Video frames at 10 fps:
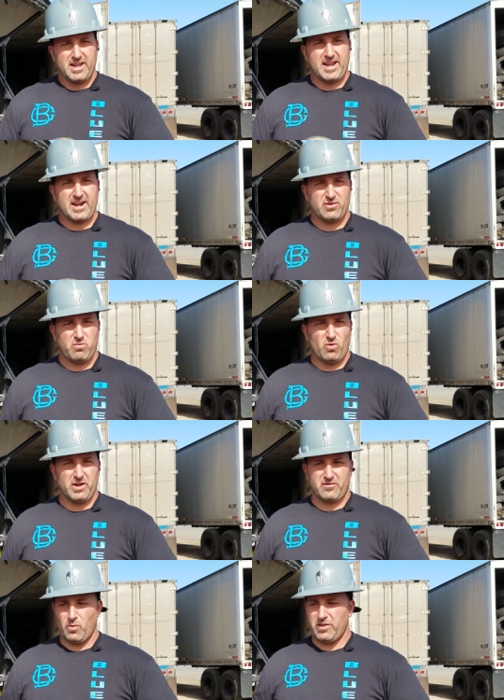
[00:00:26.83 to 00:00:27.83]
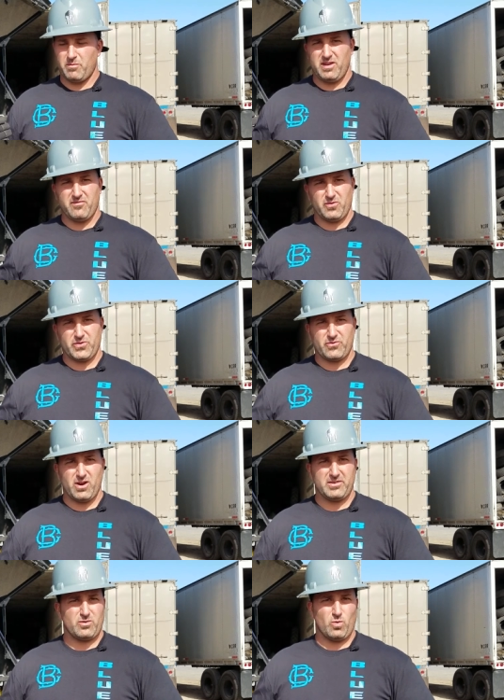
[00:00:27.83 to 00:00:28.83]
connection points for whether it be for
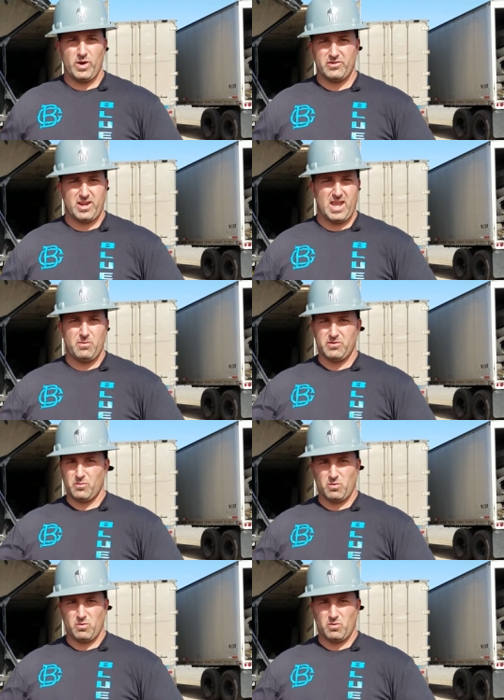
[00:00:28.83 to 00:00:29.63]
struts or winch cables,